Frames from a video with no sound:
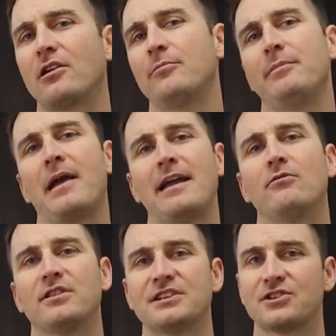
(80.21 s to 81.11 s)
that I'll be
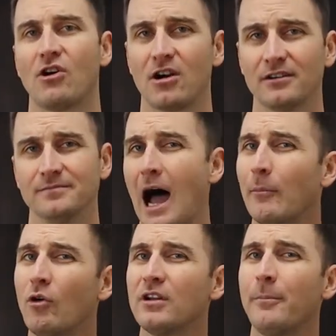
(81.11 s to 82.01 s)
paying with this card.
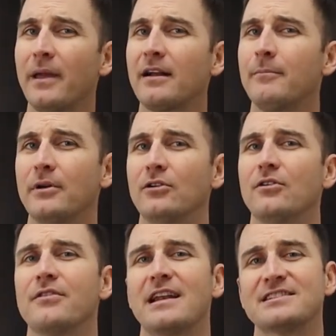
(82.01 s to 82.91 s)
I'm going to pick a
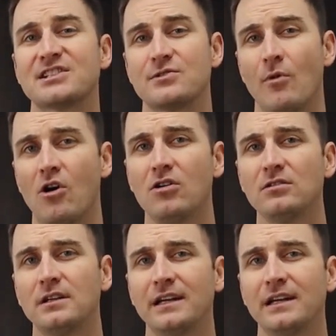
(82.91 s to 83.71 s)
bill that is small